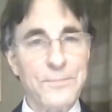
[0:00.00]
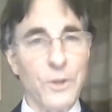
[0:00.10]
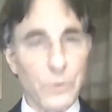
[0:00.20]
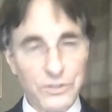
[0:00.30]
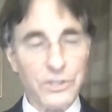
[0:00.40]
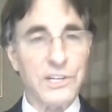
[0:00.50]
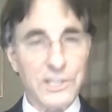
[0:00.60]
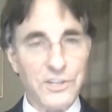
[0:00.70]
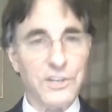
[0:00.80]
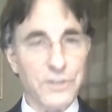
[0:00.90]
No one's going to
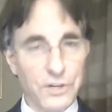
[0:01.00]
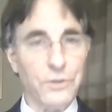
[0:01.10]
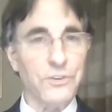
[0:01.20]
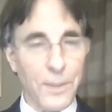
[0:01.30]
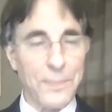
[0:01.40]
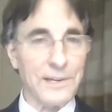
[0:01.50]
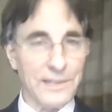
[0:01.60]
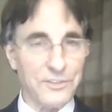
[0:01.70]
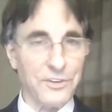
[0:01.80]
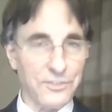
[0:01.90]
continue to do something
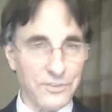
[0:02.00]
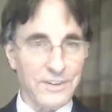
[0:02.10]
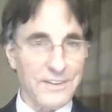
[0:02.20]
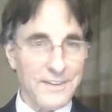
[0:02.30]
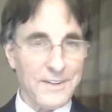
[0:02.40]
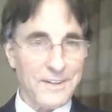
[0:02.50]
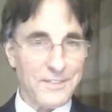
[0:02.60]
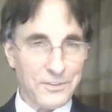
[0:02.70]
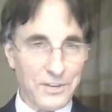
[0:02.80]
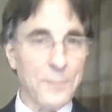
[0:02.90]
unless there's,
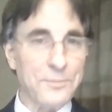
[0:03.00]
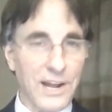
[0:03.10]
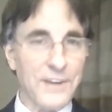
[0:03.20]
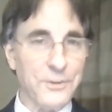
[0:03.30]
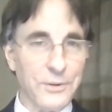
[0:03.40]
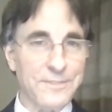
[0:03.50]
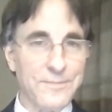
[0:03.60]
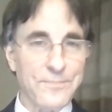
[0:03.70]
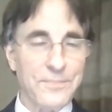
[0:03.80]
there's an upside to it.